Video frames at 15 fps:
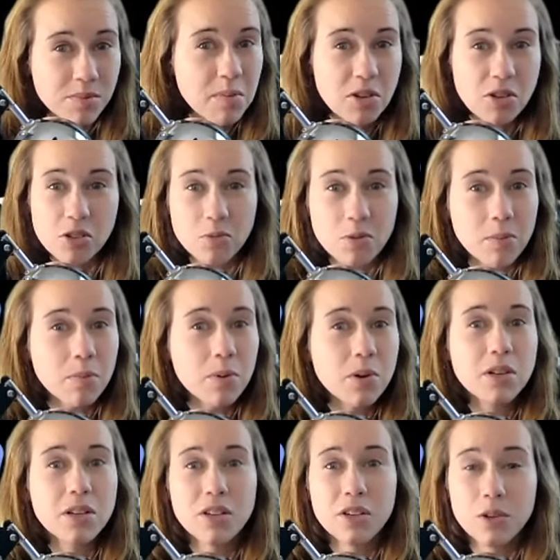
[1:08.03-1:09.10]
Maybe you just want to
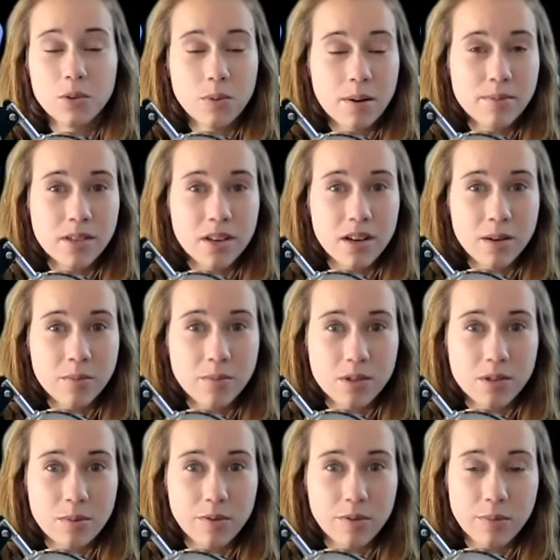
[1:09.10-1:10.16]
put your website out with
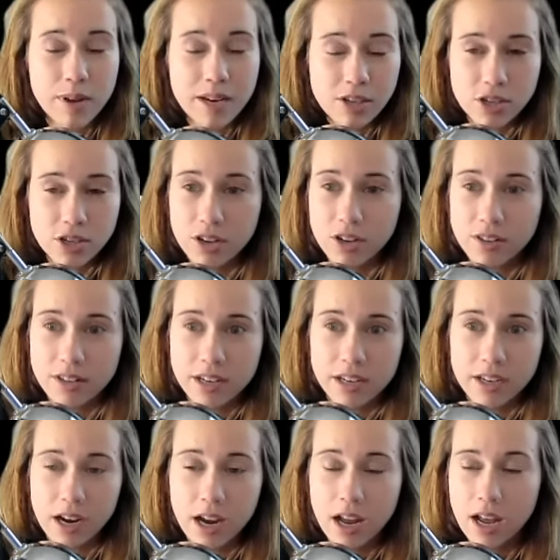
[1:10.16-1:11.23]
some information on
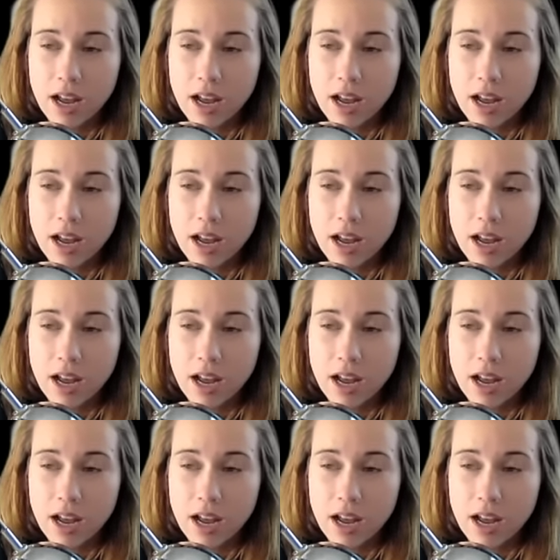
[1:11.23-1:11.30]
there